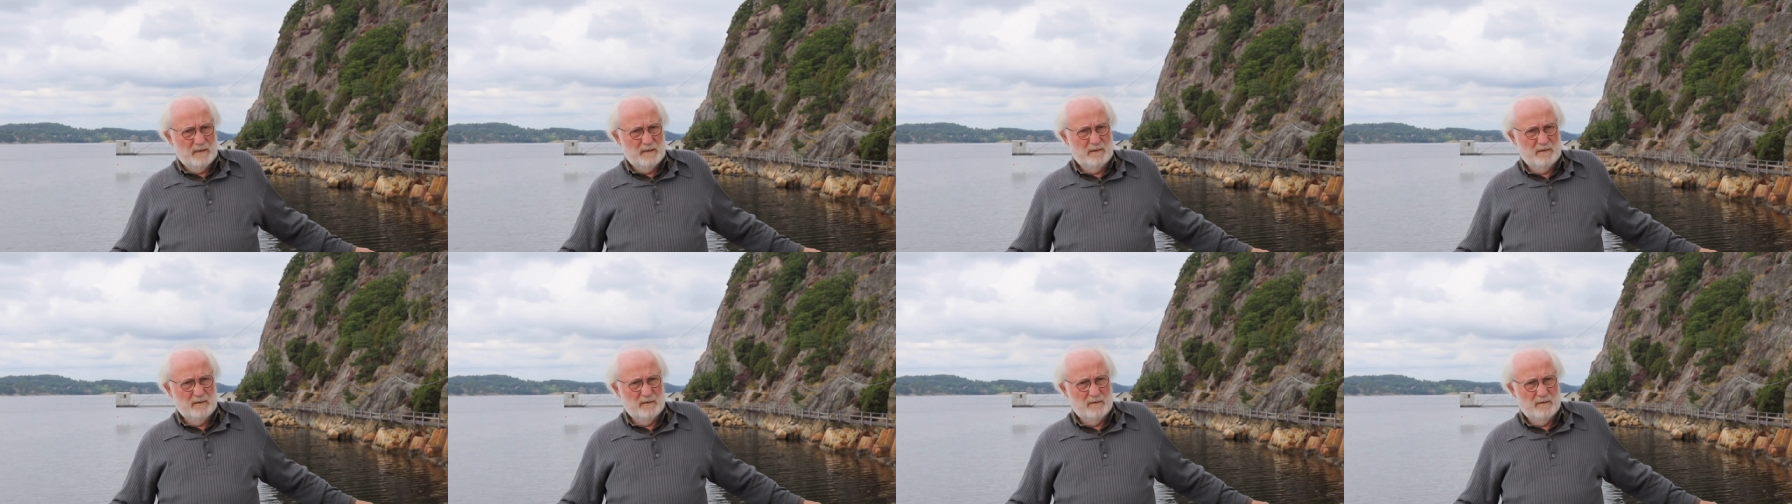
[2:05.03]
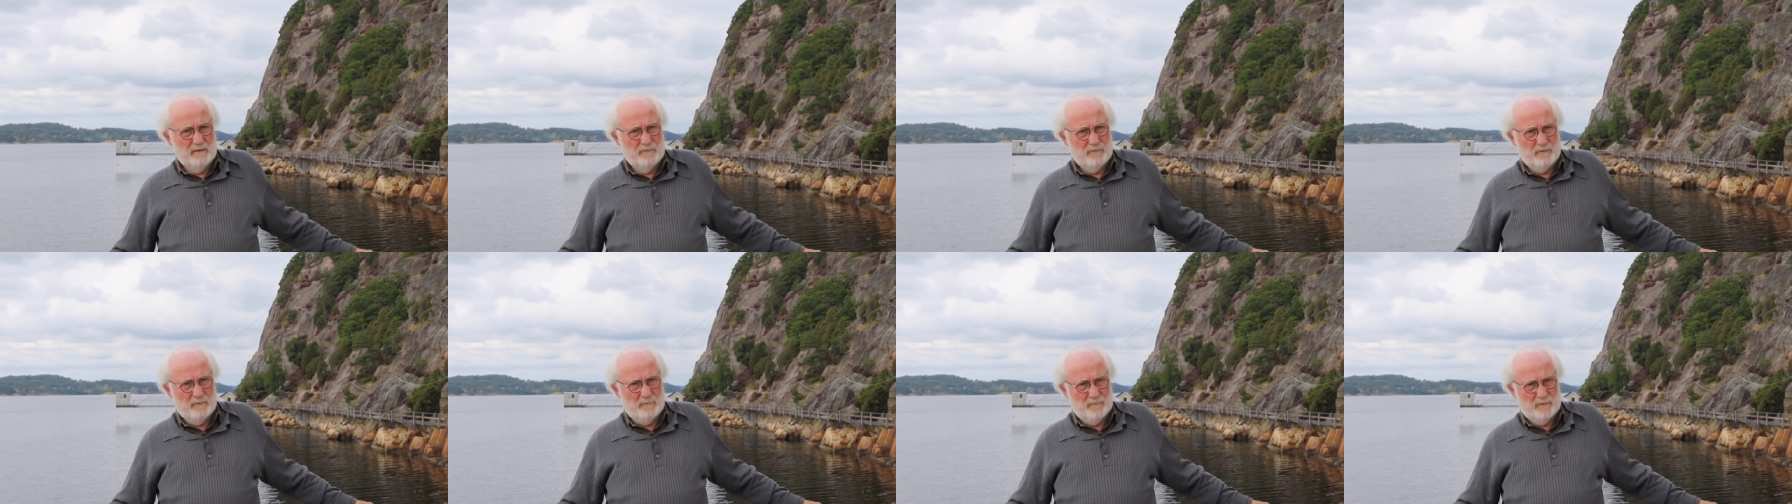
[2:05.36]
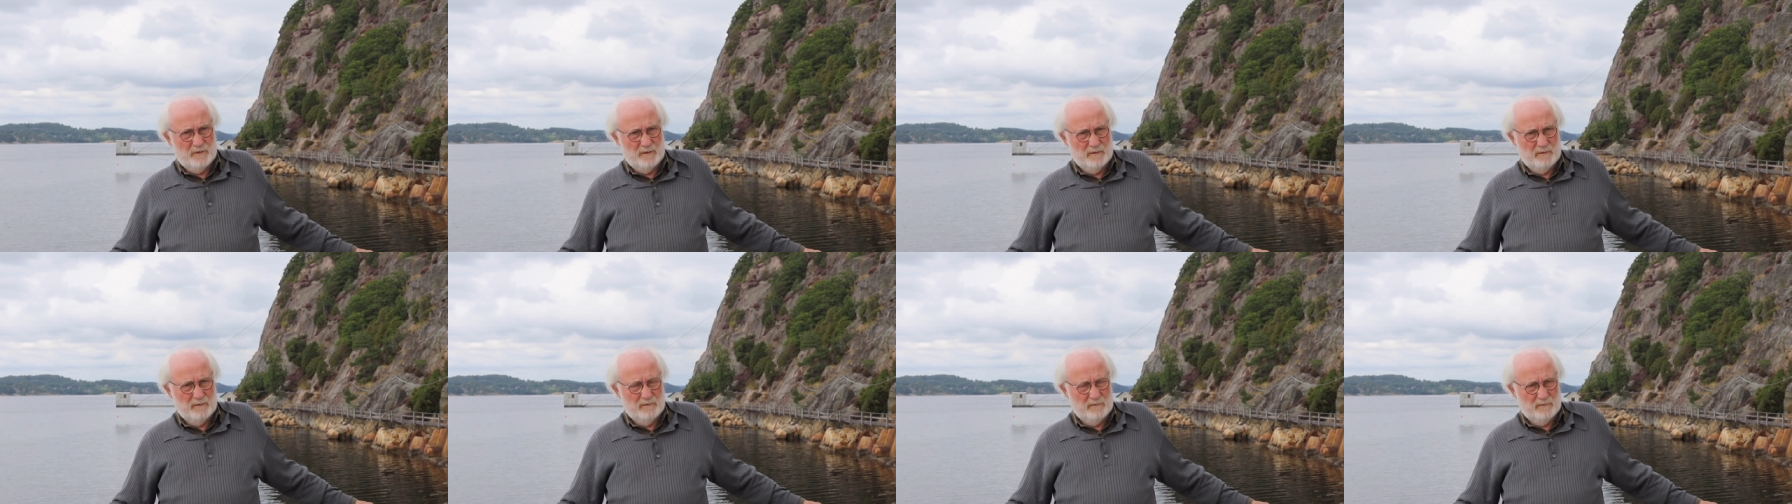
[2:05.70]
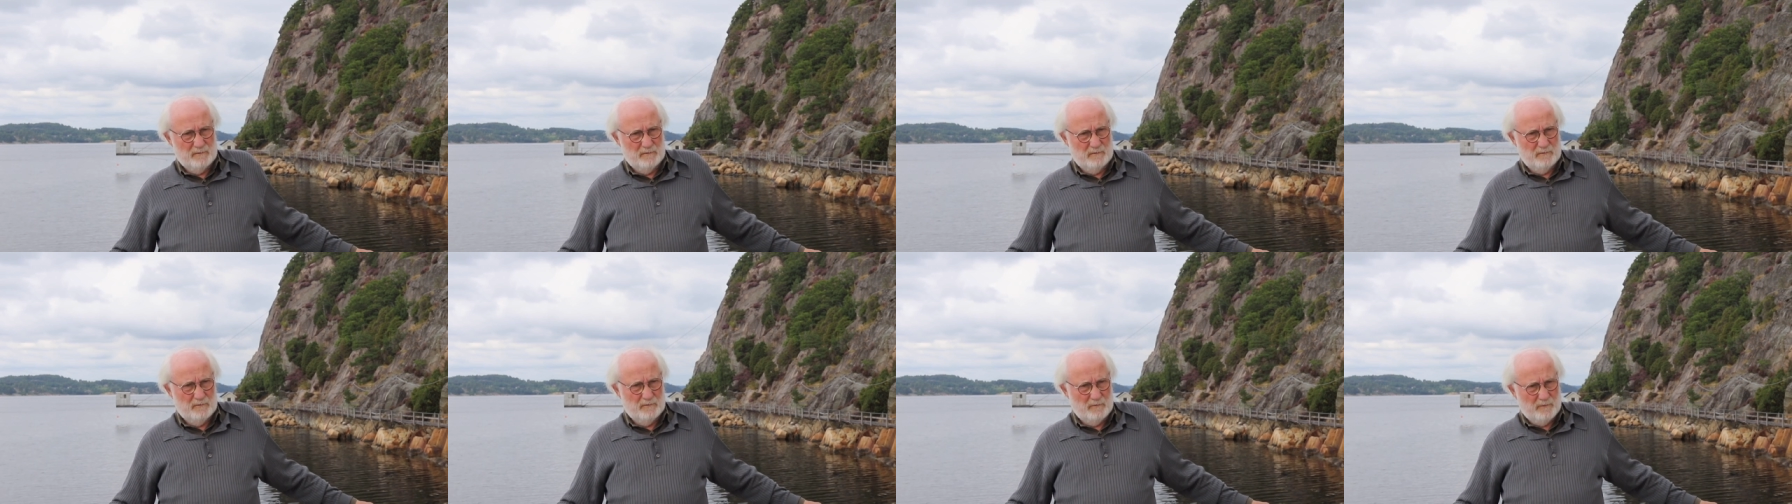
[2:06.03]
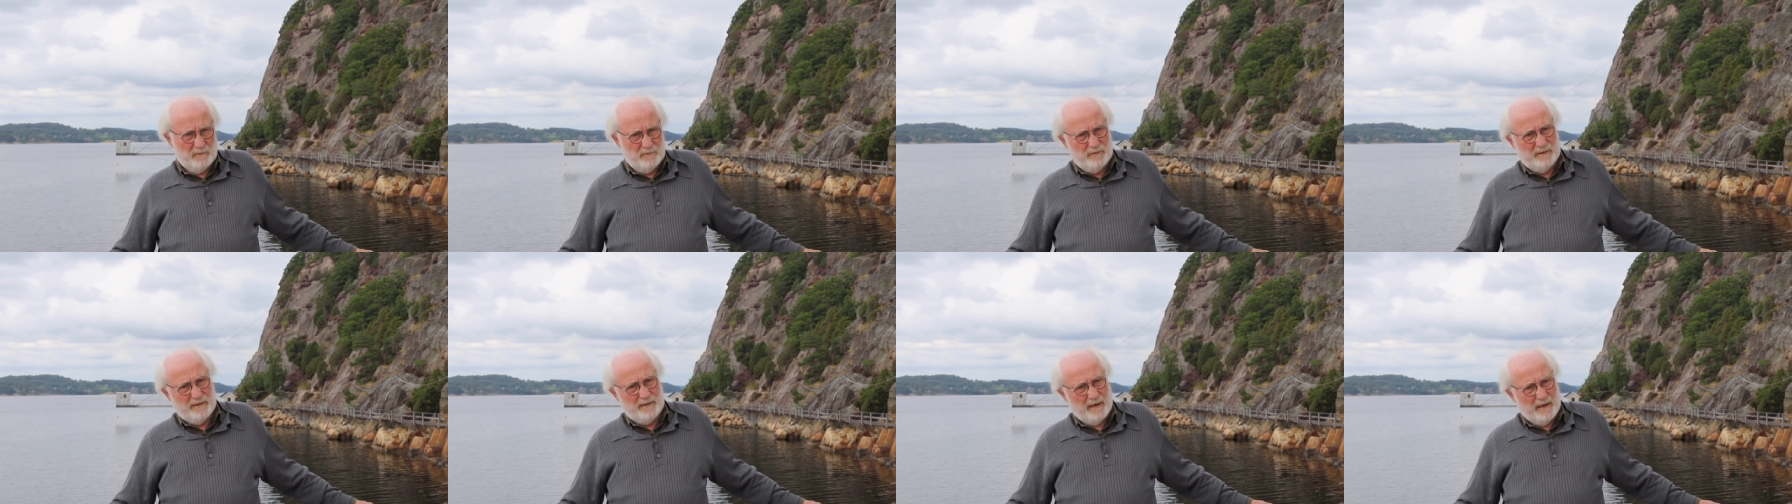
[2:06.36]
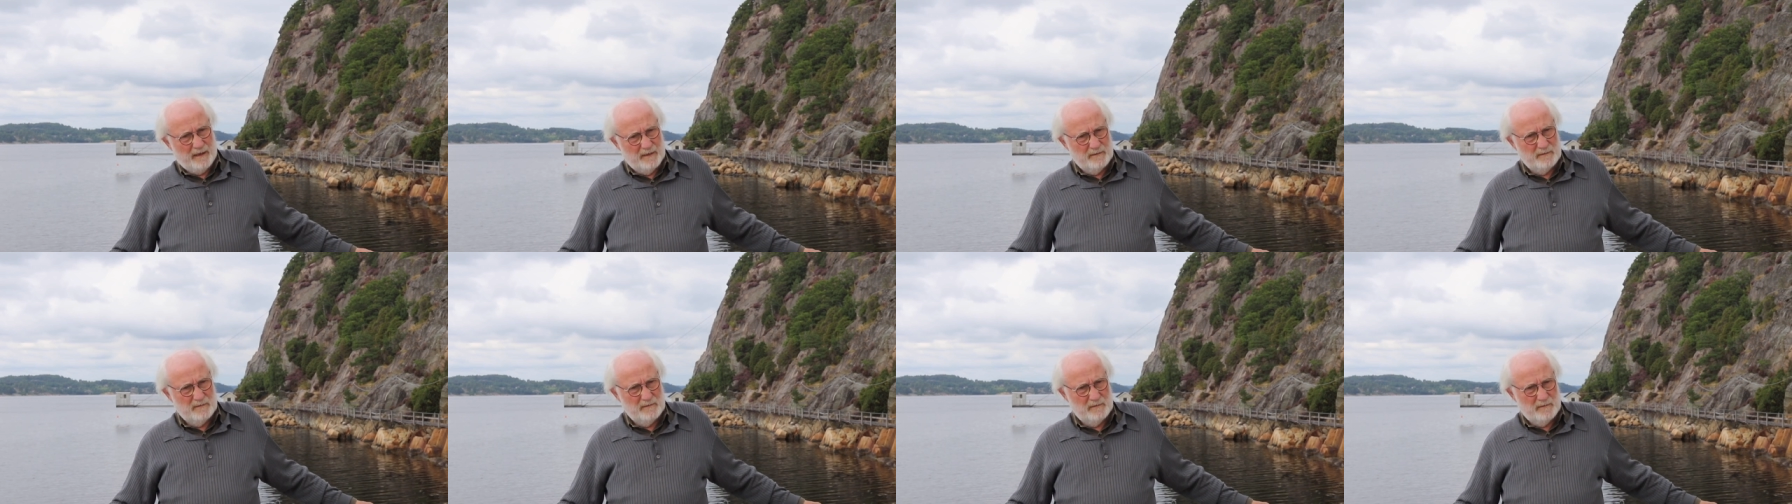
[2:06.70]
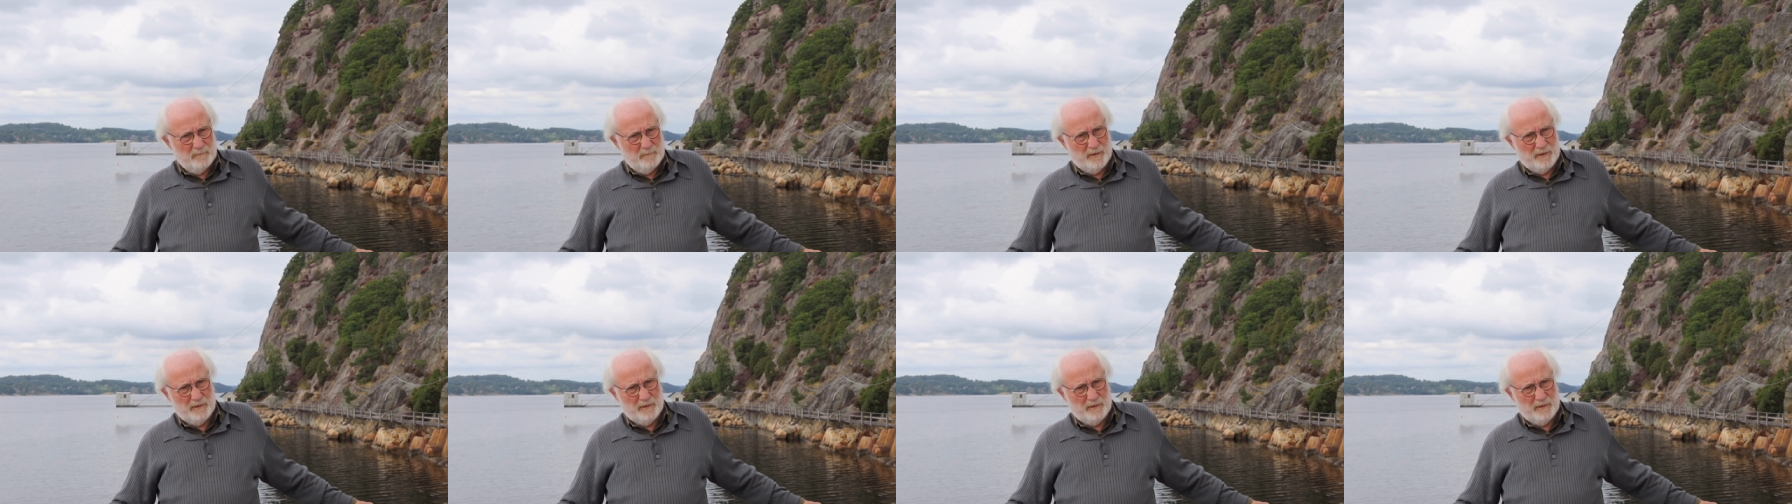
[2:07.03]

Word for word: uh, from the North Atlantic,